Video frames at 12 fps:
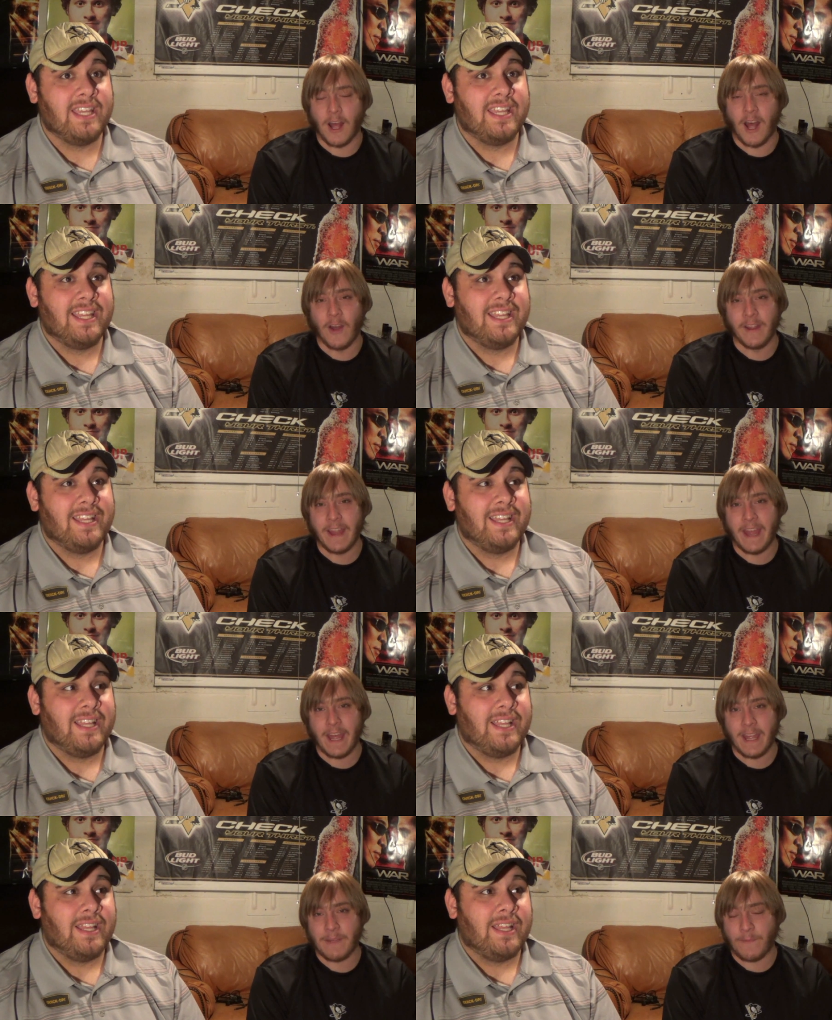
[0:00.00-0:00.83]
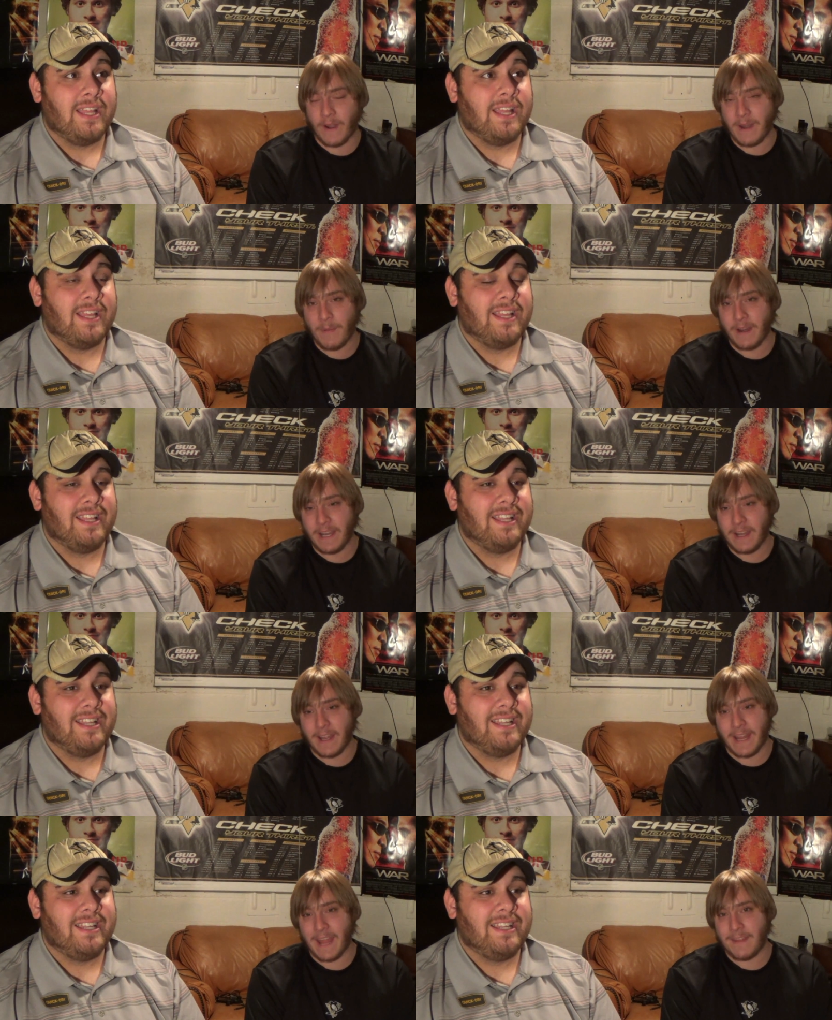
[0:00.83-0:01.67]
Speaker 1: Oh, uh, yeah. If for anybody,
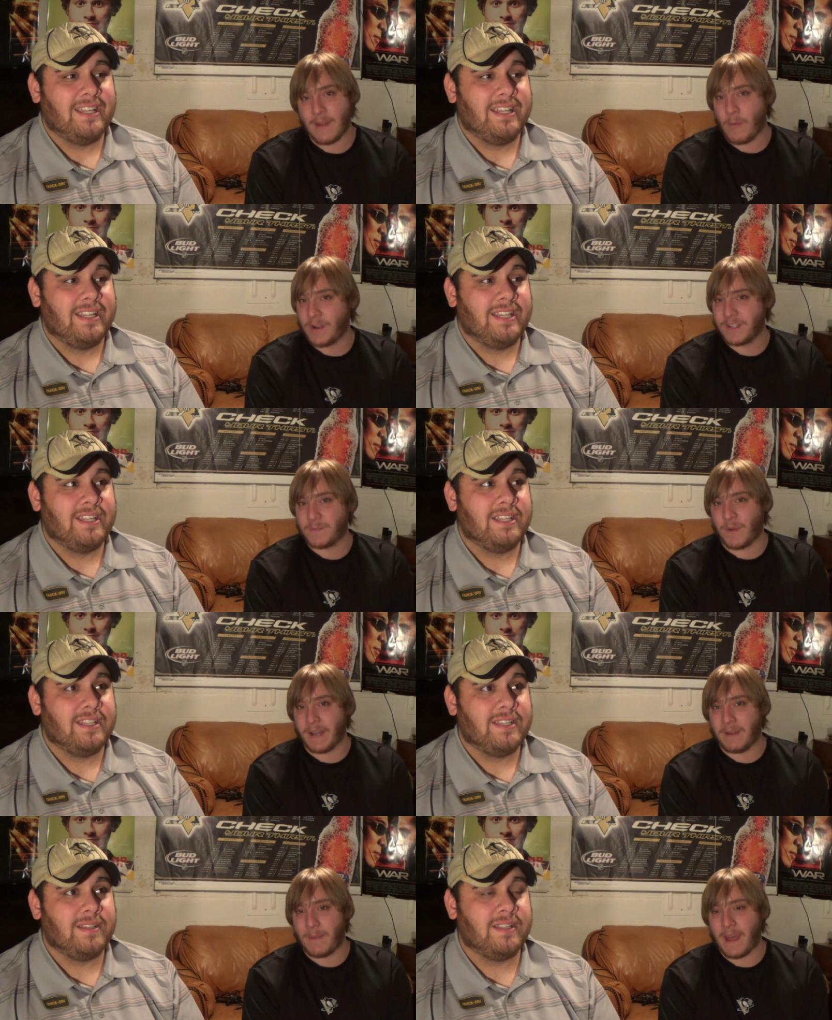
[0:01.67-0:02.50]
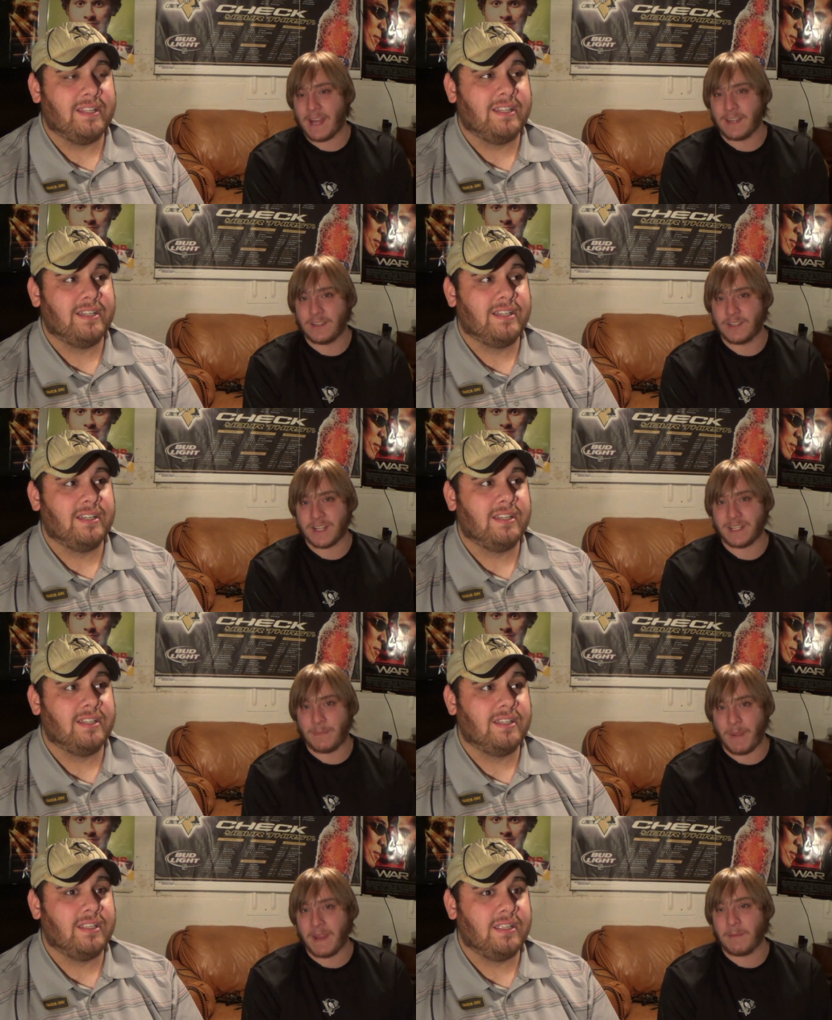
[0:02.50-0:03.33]
again, that watches Breaking Bad,
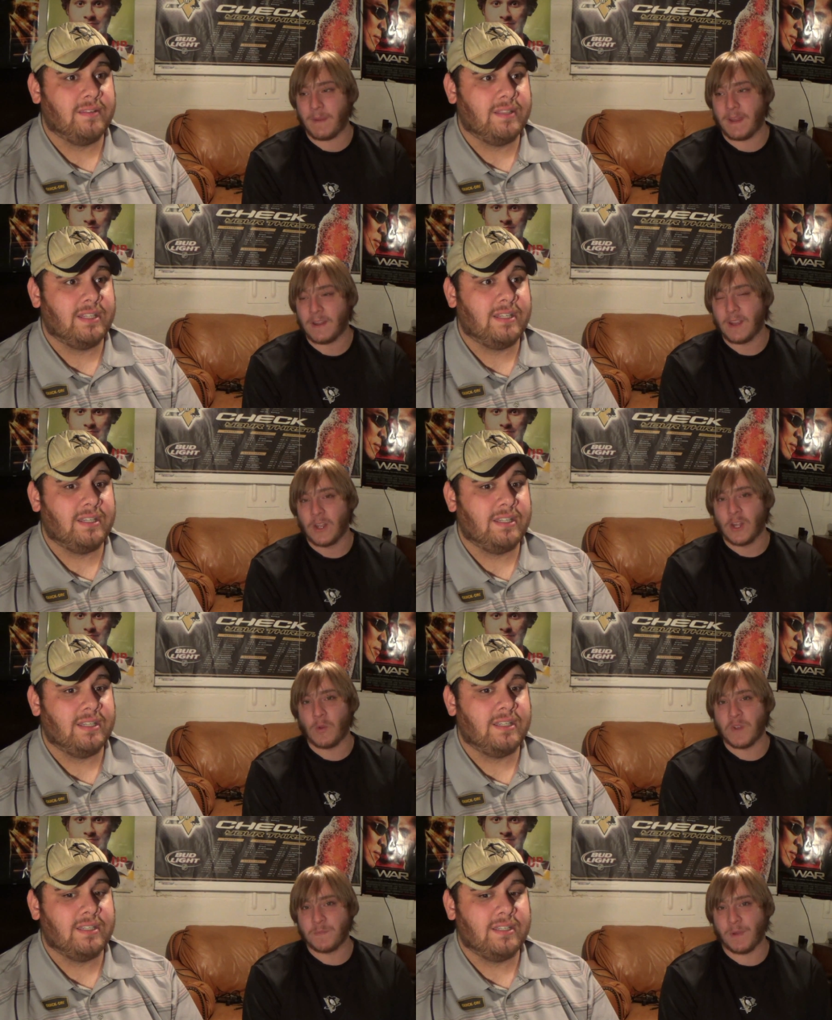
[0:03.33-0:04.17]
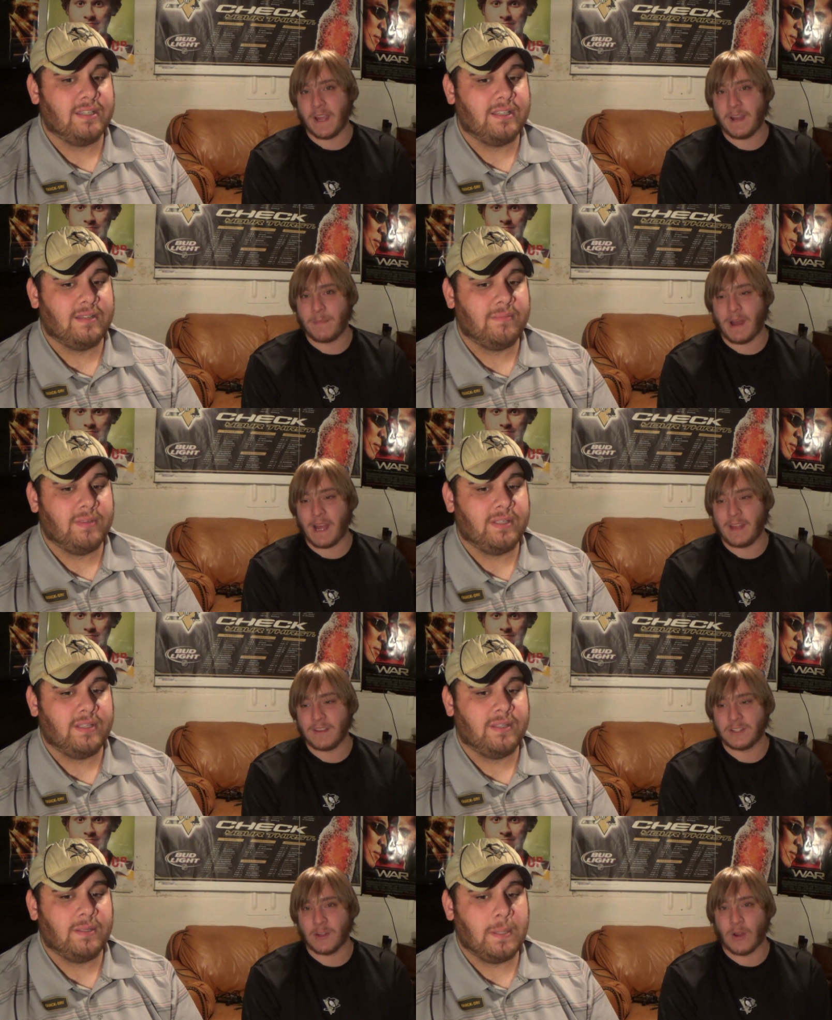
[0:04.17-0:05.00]
Jesse Pinkman, who is played by
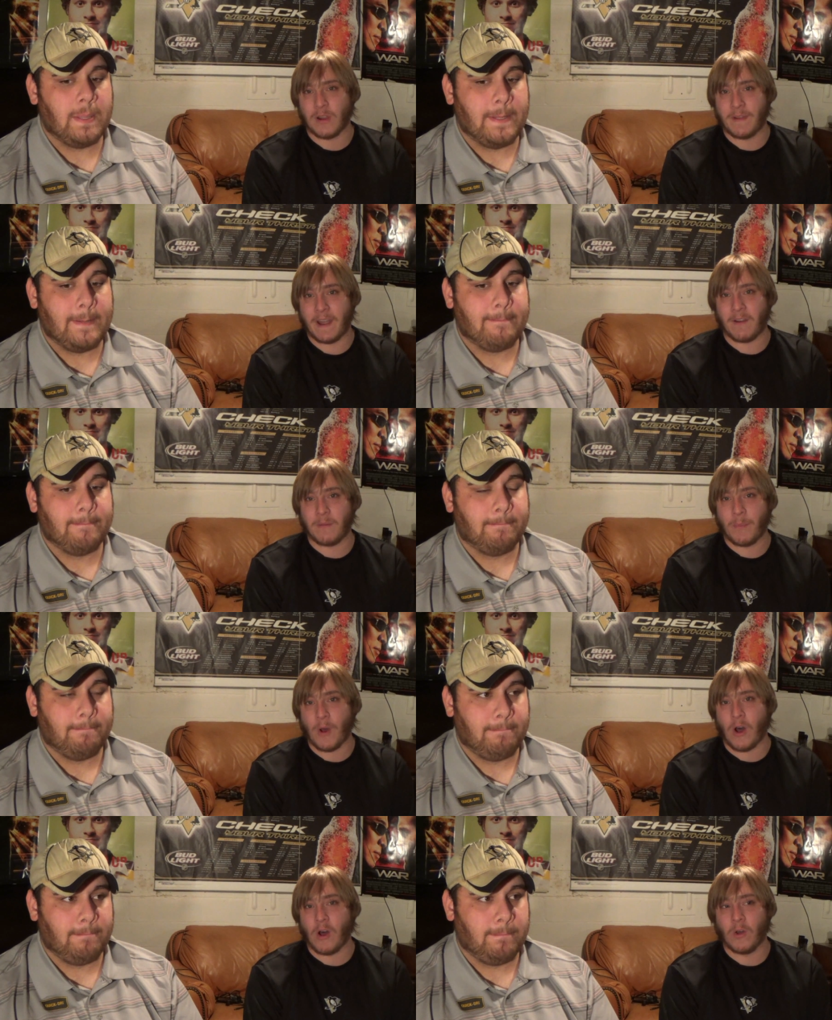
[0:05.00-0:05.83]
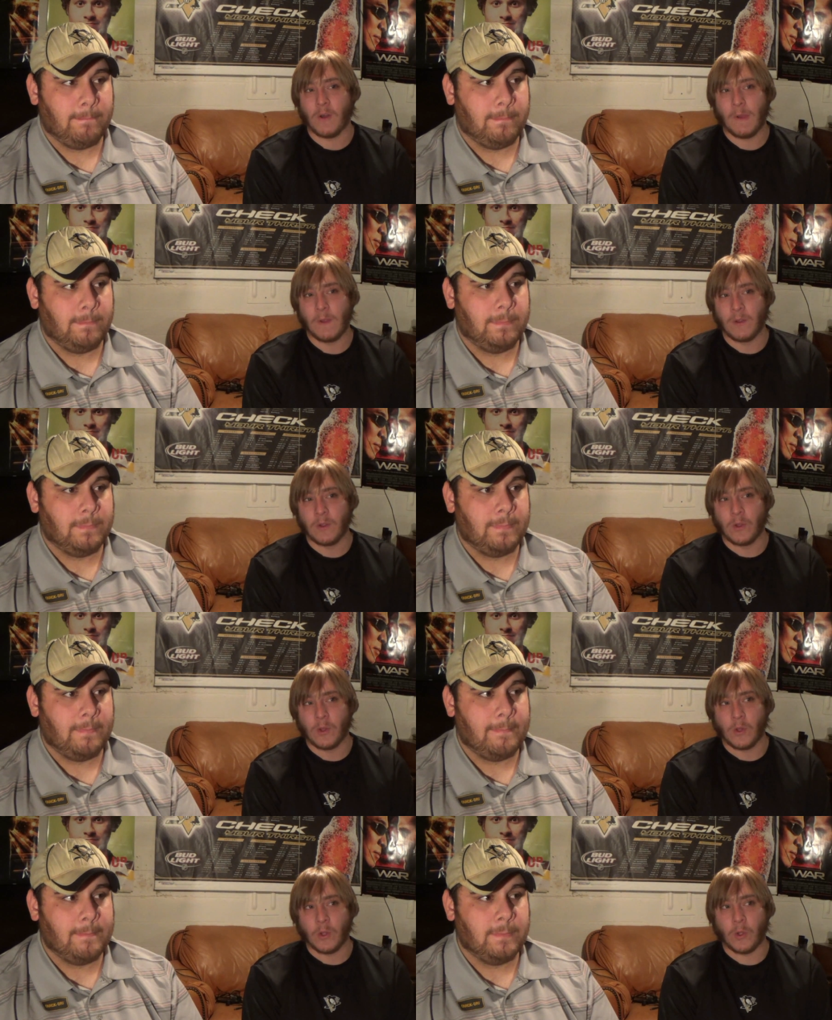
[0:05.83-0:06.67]
the star of Aaron Paul,
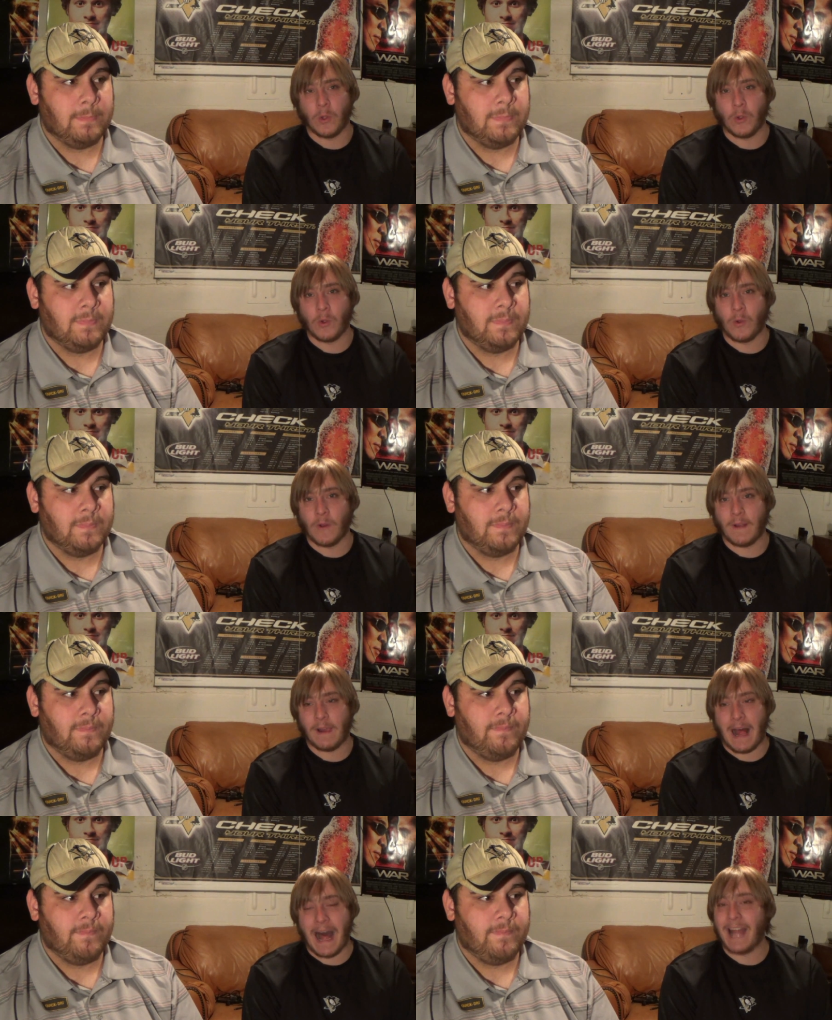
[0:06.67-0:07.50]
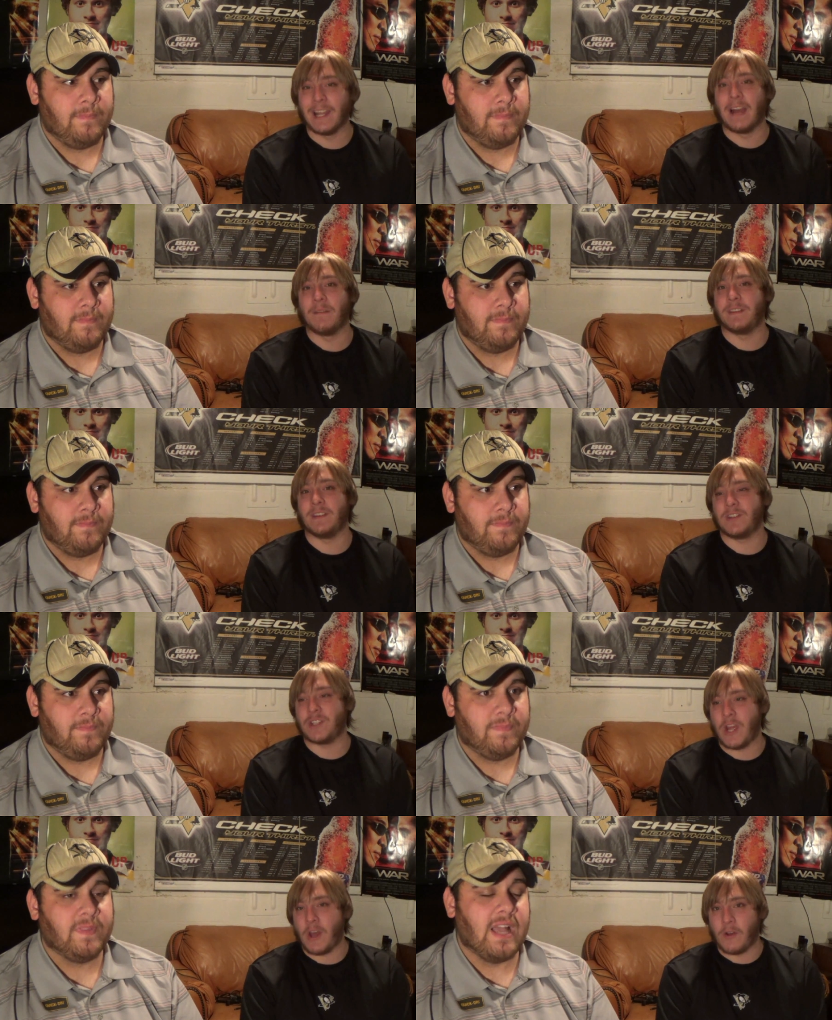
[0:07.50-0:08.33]
who I loved in the
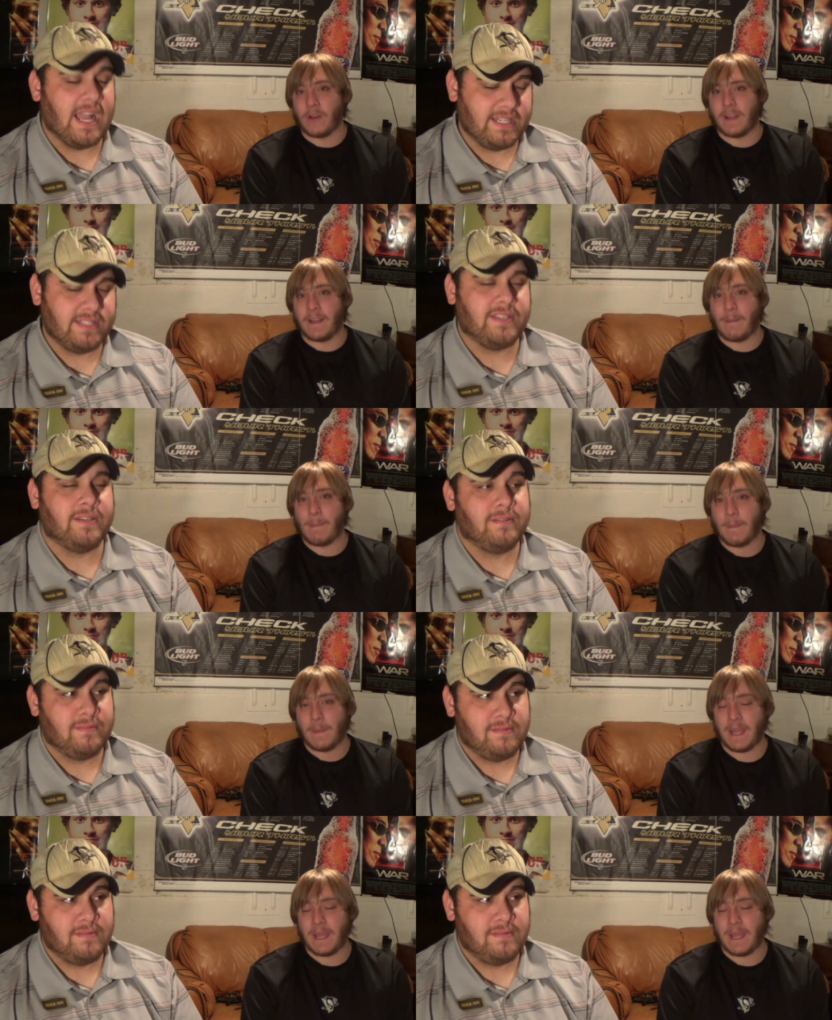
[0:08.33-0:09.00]
show. I did too.